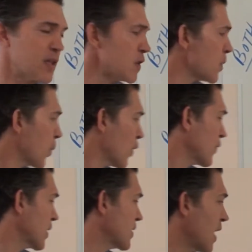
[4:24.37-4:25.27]
Here's a
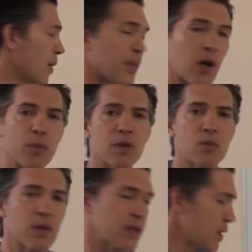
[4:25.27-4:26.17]
perfect example. I hope you can
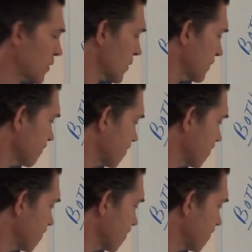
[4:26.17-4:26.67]
read this.